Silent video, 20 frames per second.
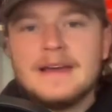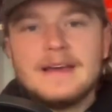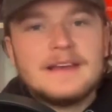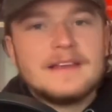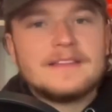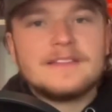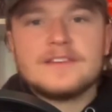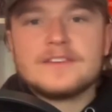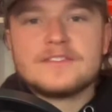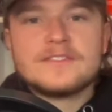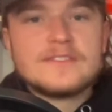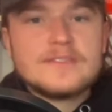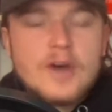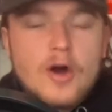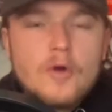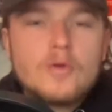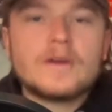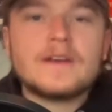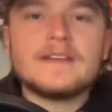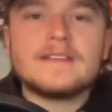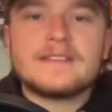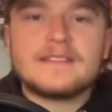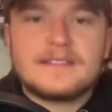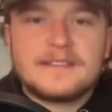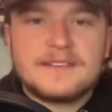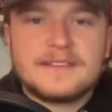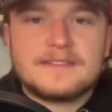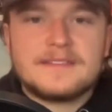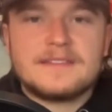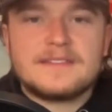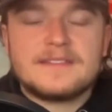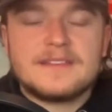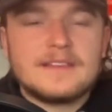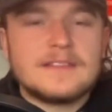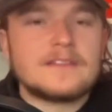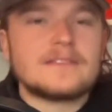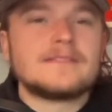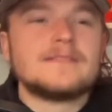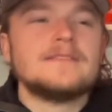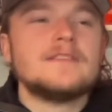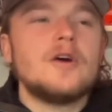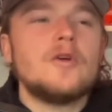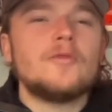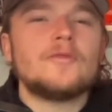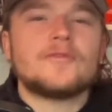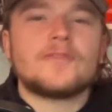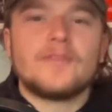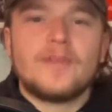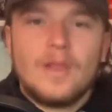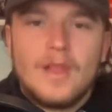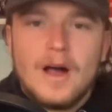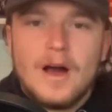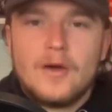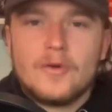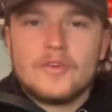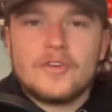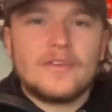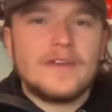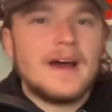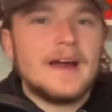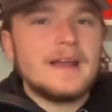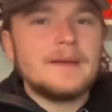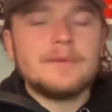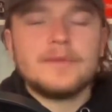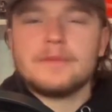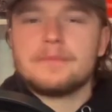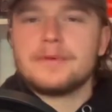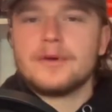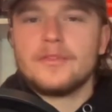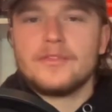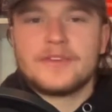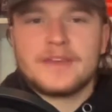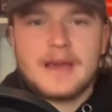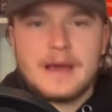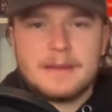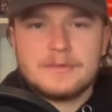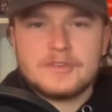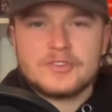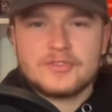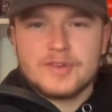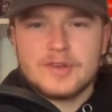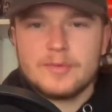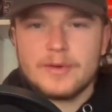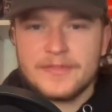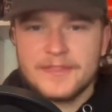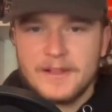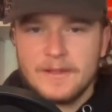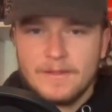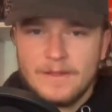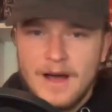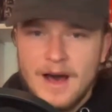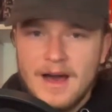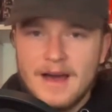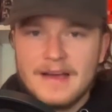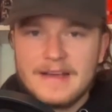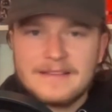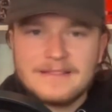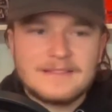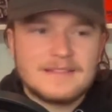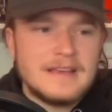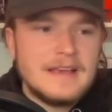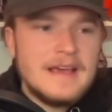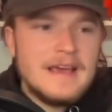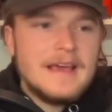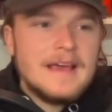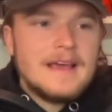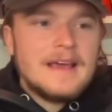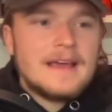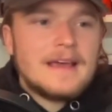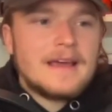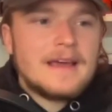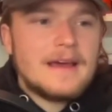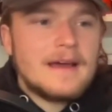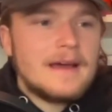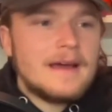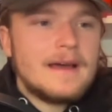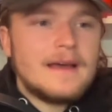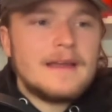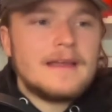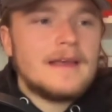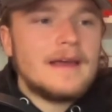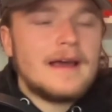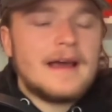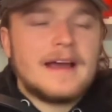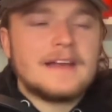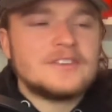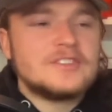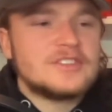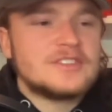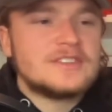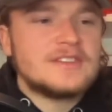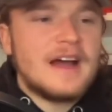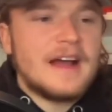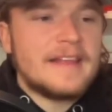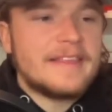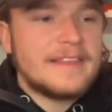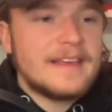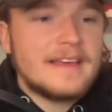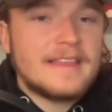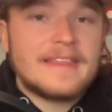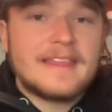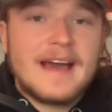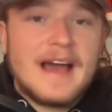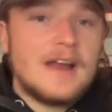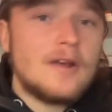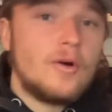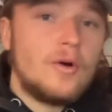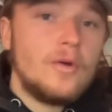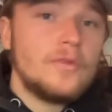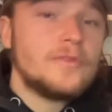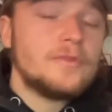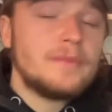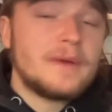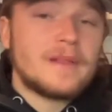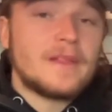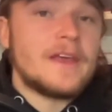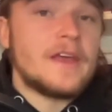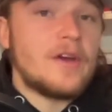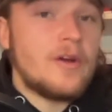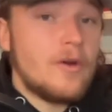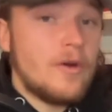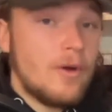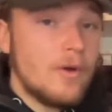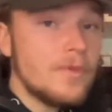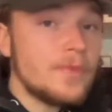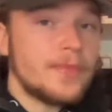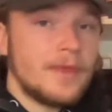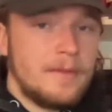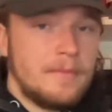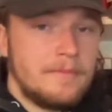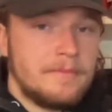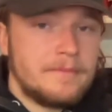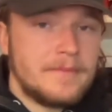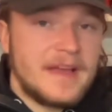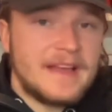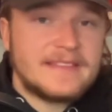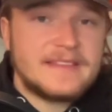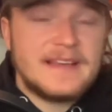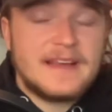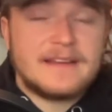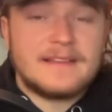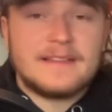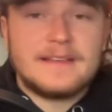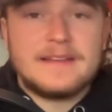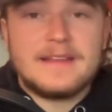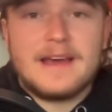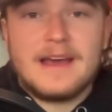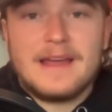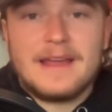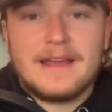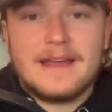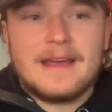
There's no consistency. There's no flow. You're not able to build chemistry with the lines. I think that ultimately hurt them at the end of the day.